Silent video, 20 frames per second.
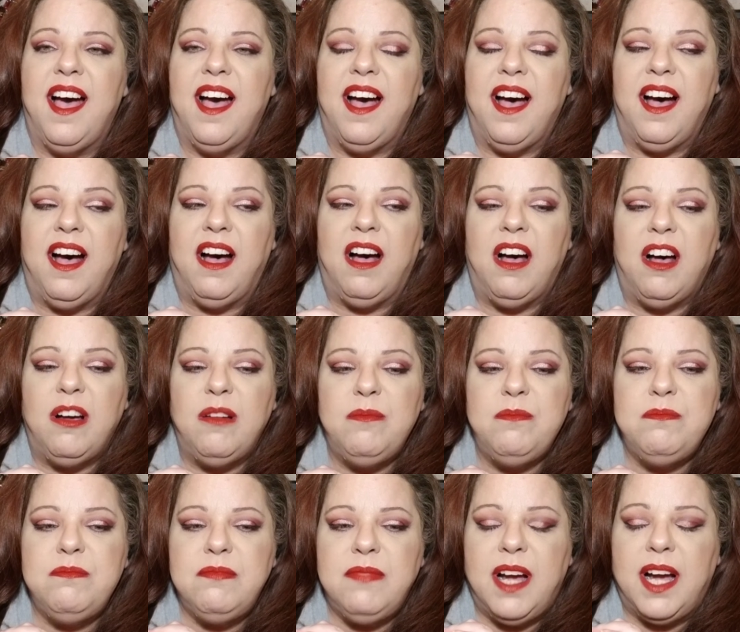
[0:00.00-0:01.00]

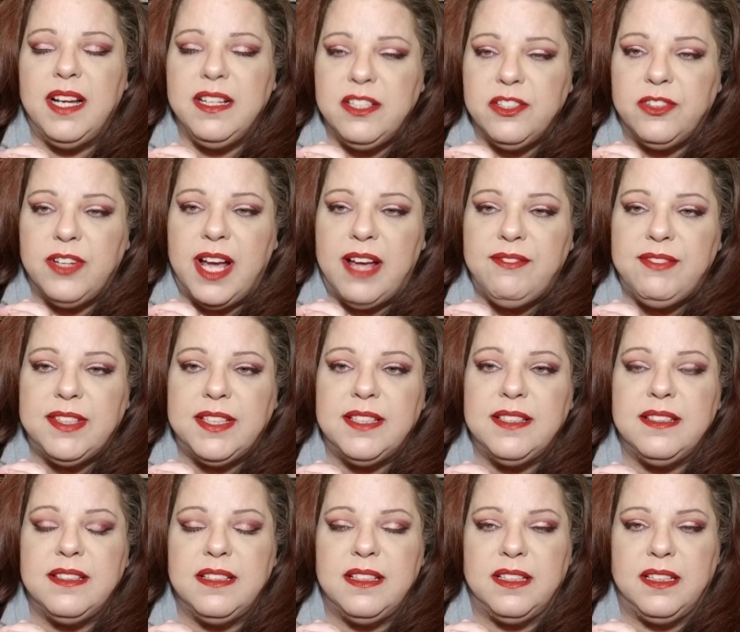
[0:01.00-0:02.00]
I do have
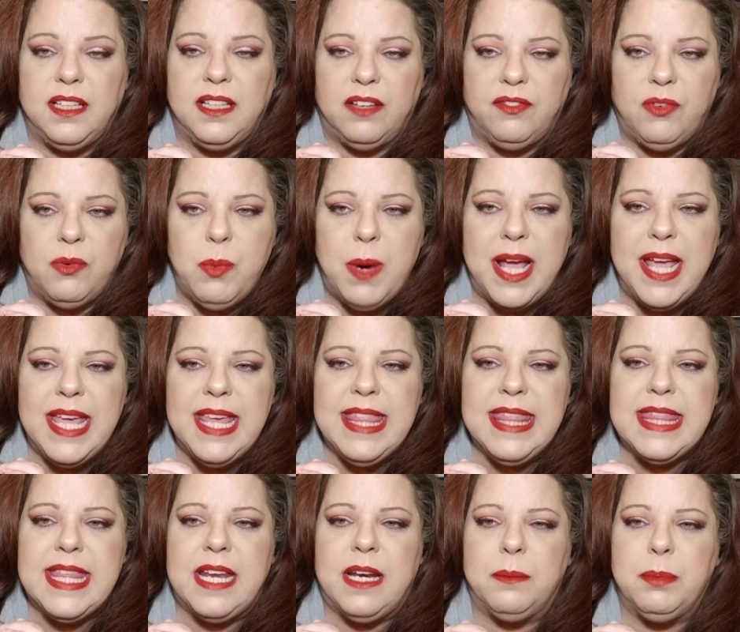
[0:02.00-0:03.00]
a giveaway
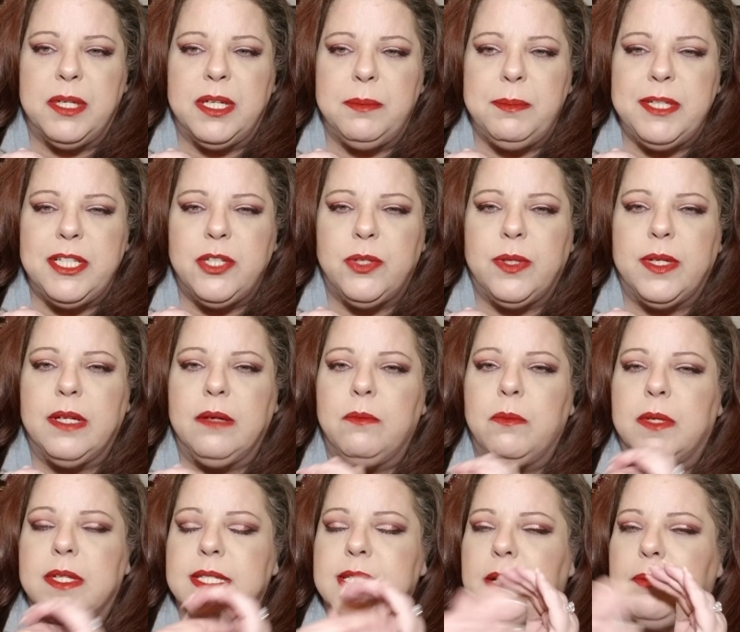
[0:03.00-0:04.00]
that I'm going to be doing
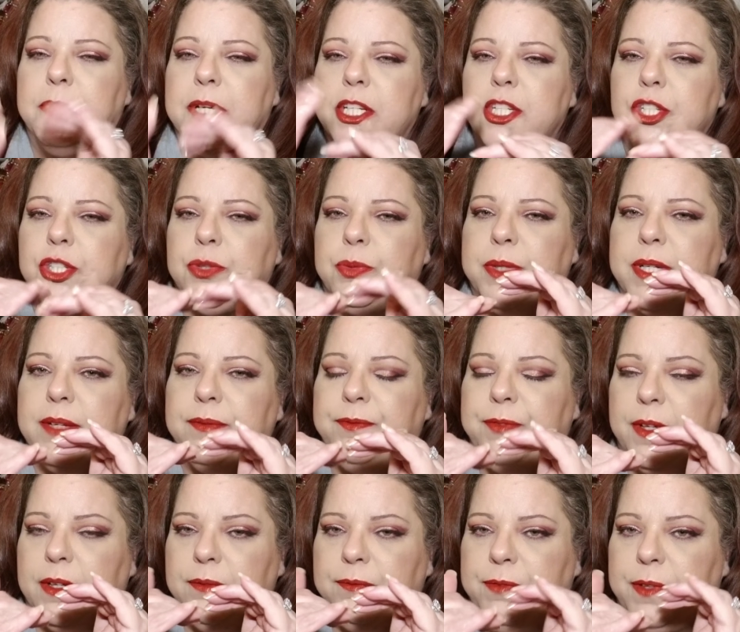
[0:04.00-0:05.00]
once I reach
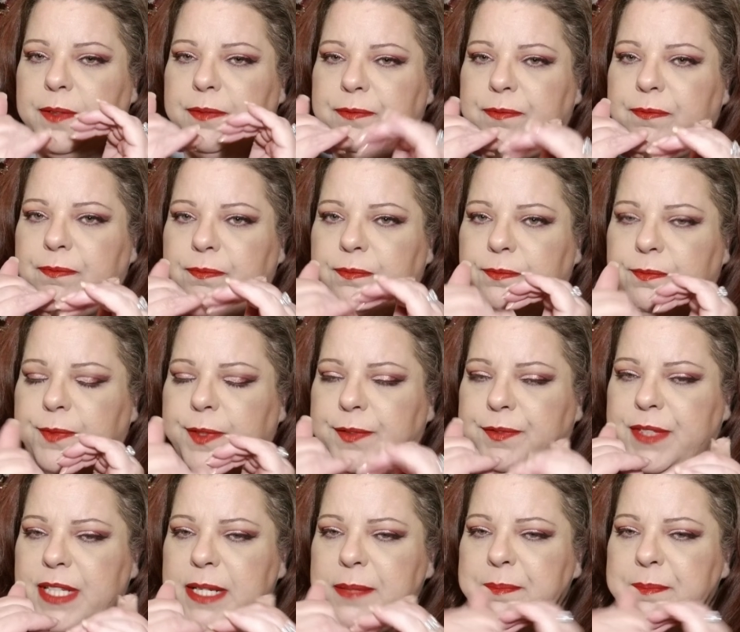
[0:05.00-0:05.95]
350.